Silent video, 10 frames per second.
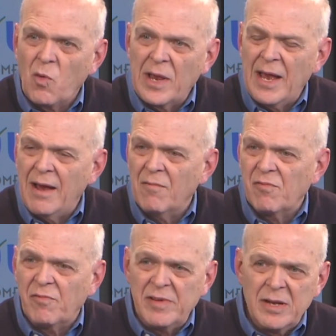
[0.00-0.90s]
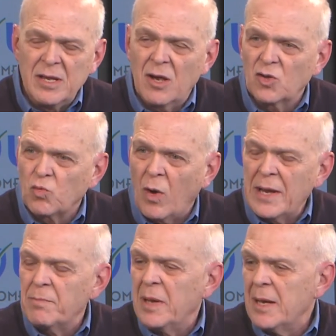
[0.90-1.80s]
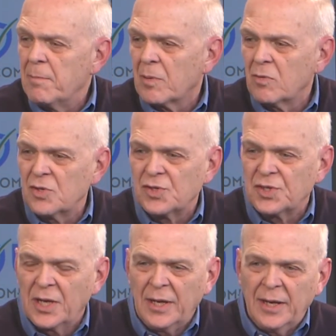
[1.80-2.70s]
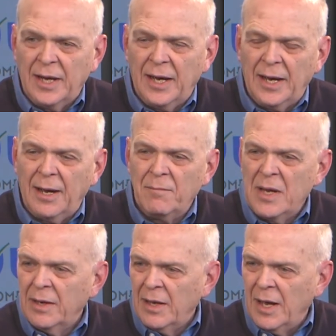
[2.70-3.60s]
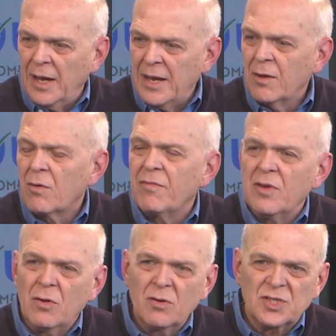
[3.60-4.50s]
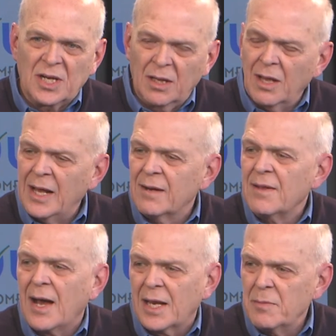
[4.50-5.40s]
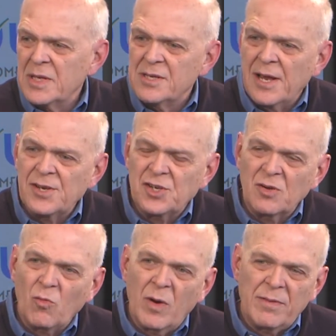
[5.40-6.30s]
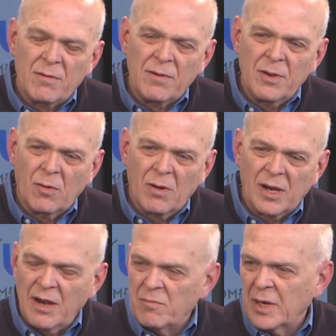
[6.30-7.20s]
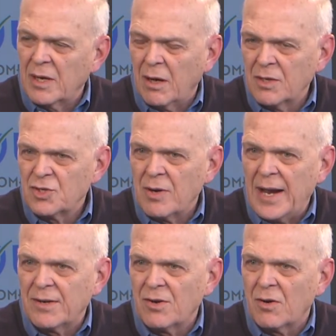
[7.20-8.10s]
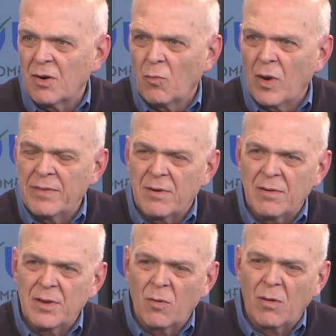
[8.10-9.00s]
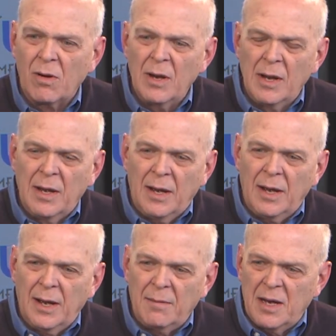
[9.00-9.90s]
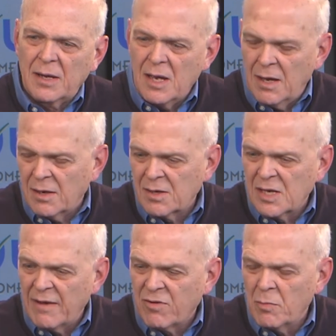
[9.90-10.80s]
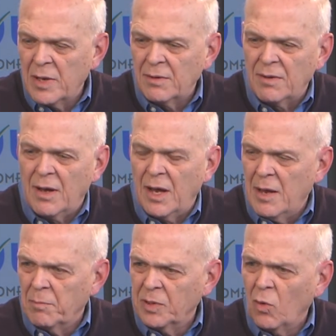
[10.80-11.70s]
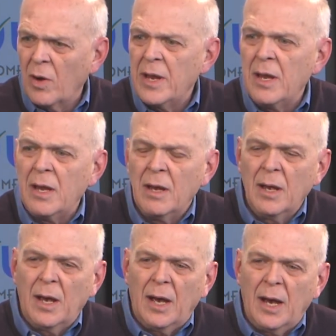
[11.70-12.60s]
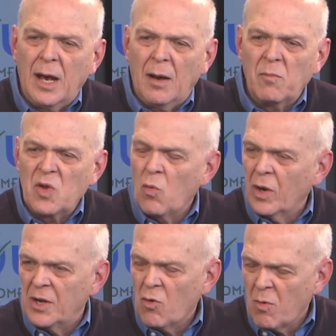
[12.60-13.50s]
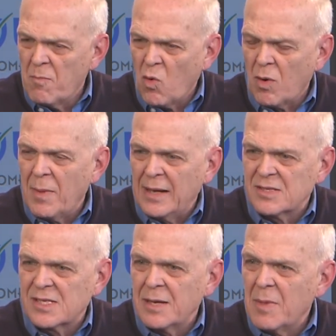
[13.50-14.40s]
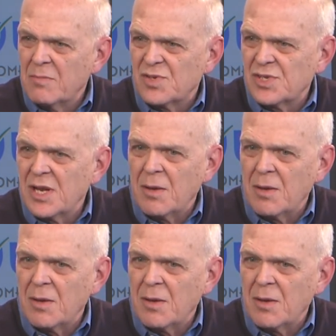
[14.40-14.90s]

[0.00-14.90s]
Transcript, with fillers: We have videos, white papers, uh, uh, interviews, and a lot of documentation, whether you're a government contractor, whether you're uh, a, a government uh, employee, Um, you want to know more about C M M C,